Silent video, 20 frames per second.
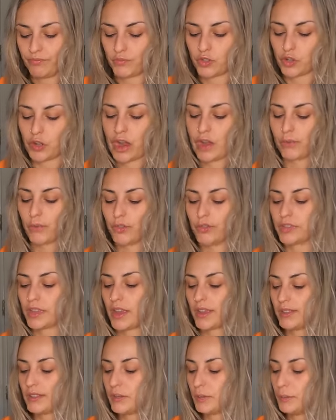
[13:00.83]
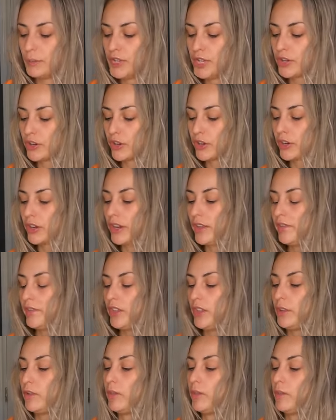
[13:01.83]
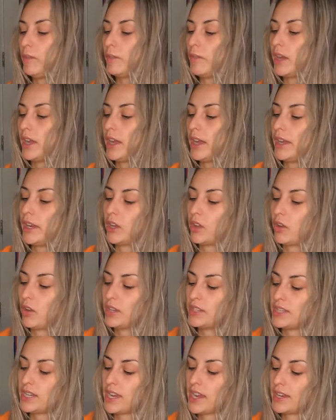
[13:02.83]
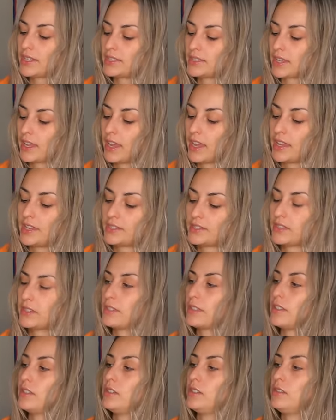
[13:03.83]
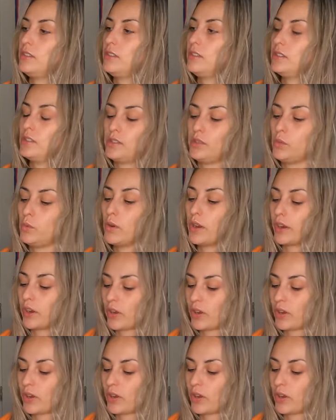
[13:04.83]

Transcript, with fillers: travel sized mirror and then my contacts case because I do wear